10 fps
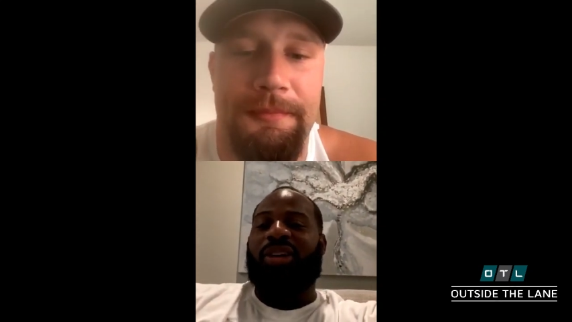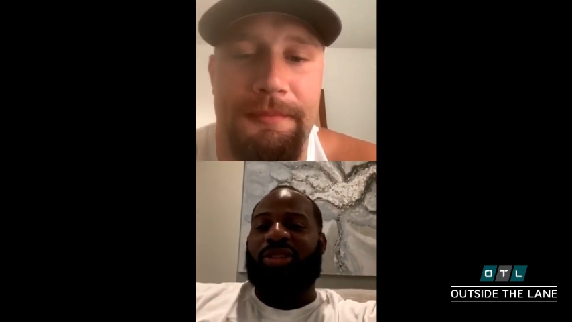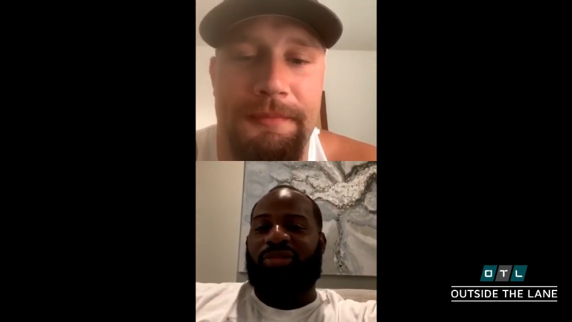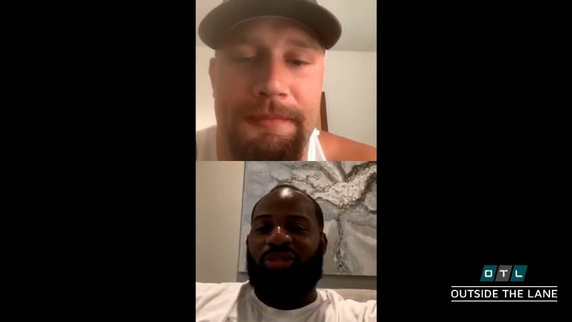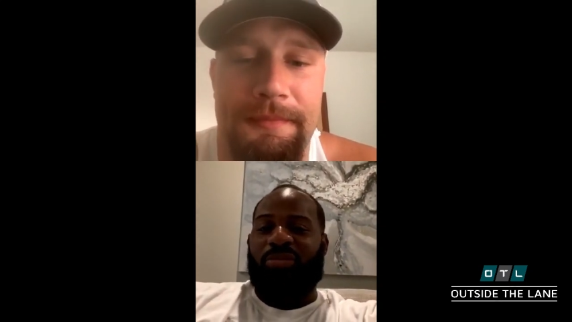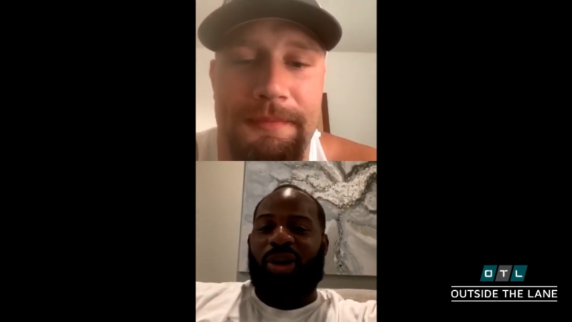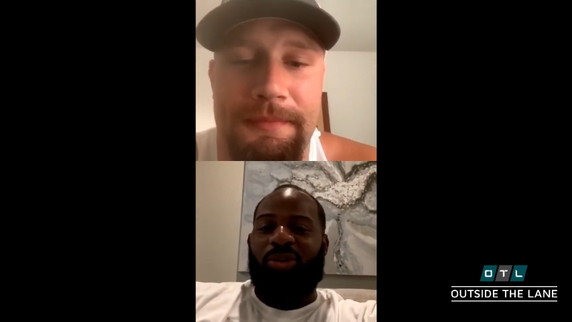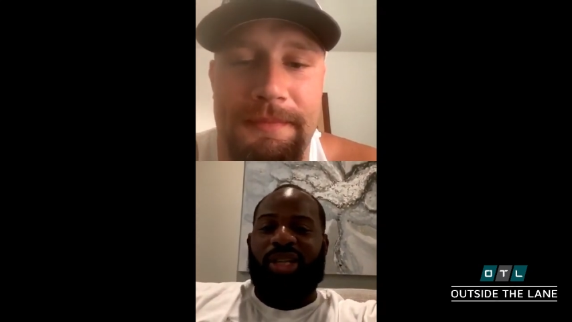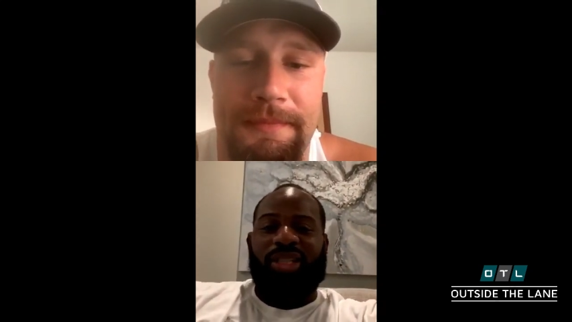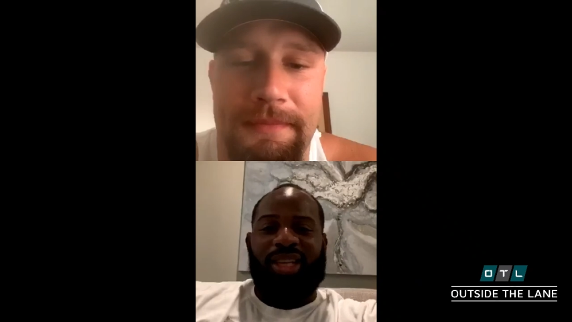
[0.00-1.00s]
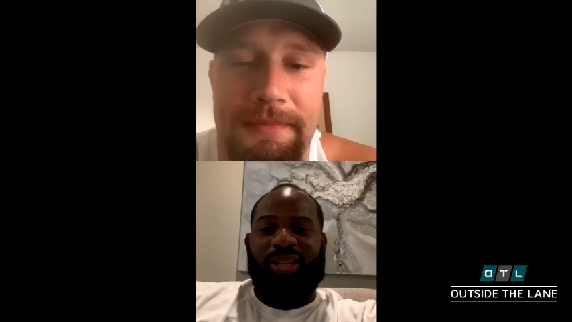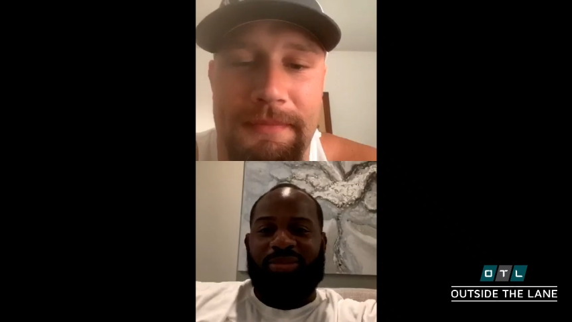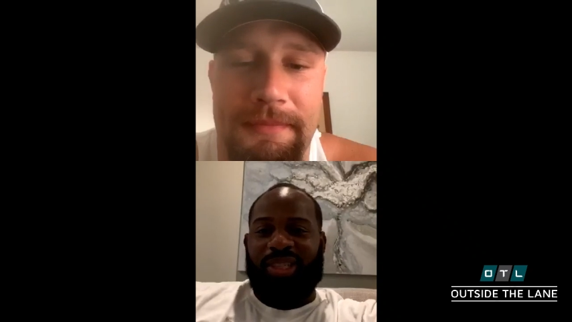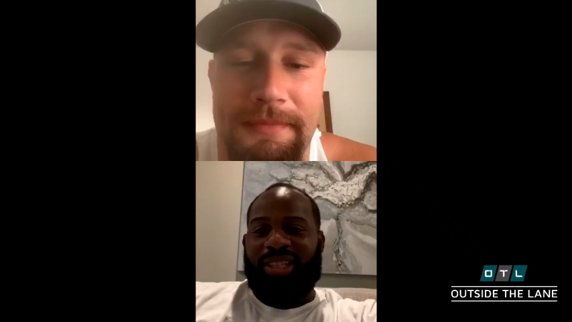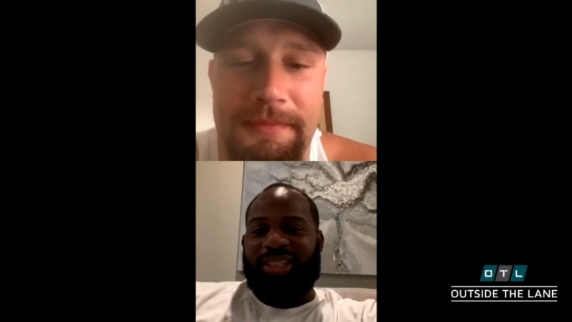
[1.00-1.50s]
Speaker 1: I was on the four by one team,
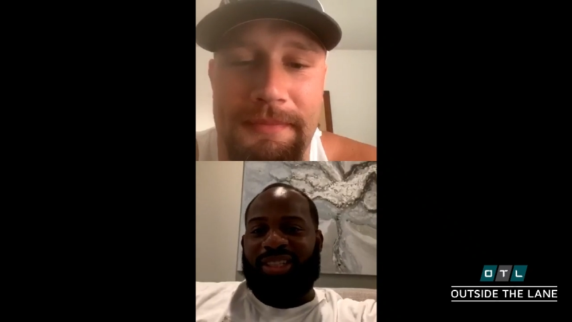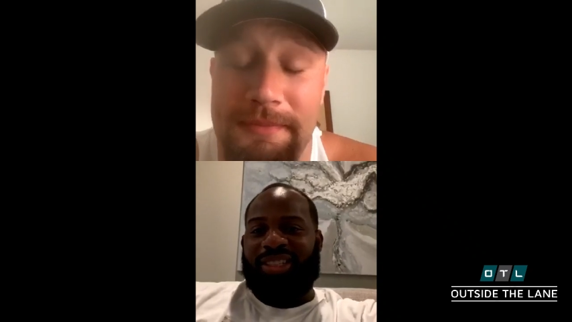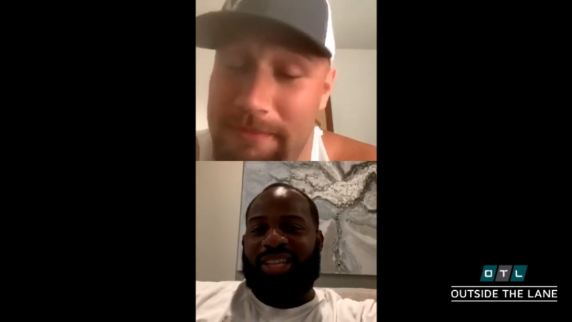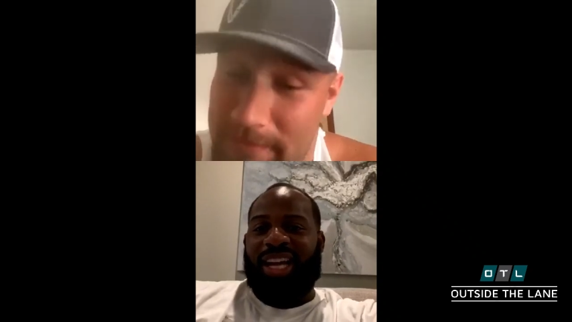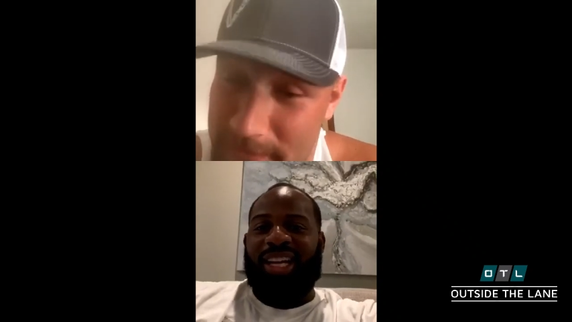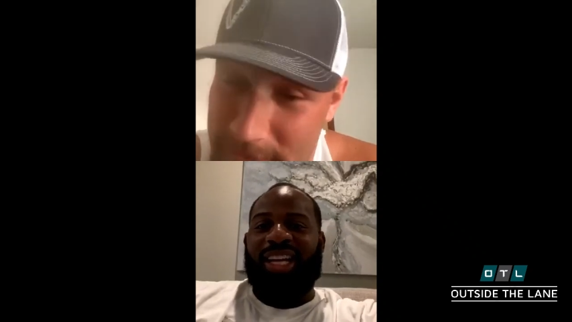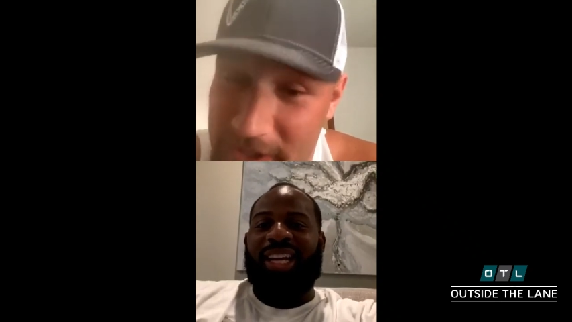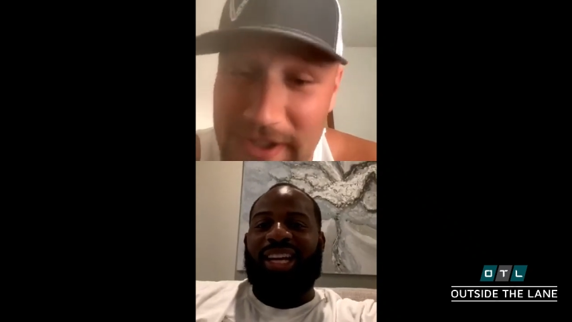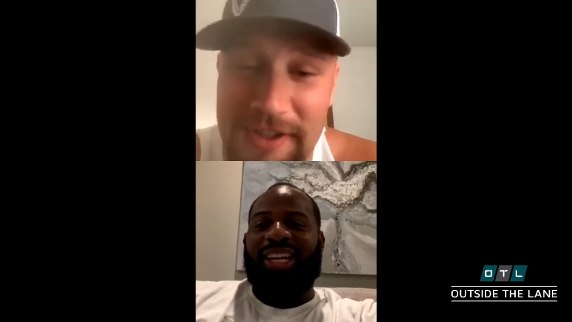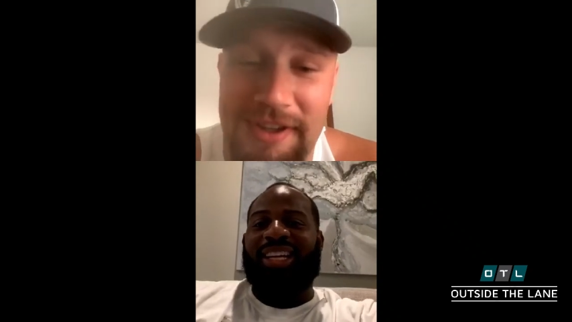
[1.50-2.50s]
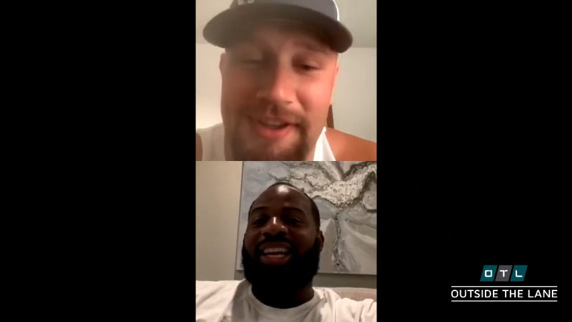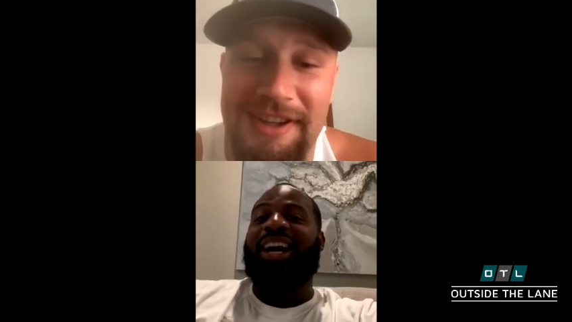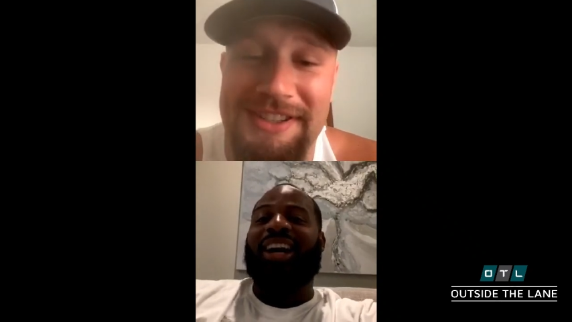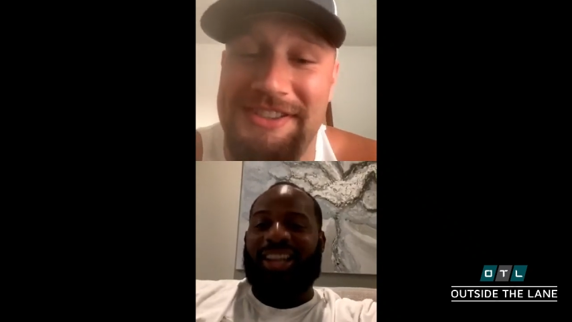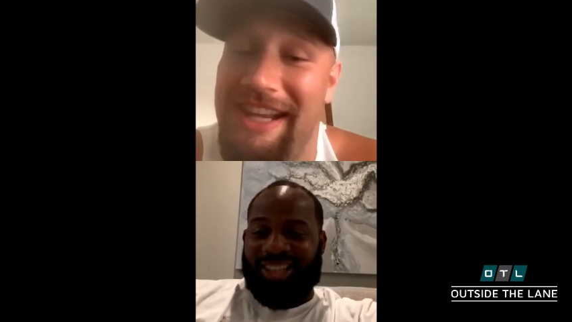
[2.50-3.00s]
second leg. Yeah.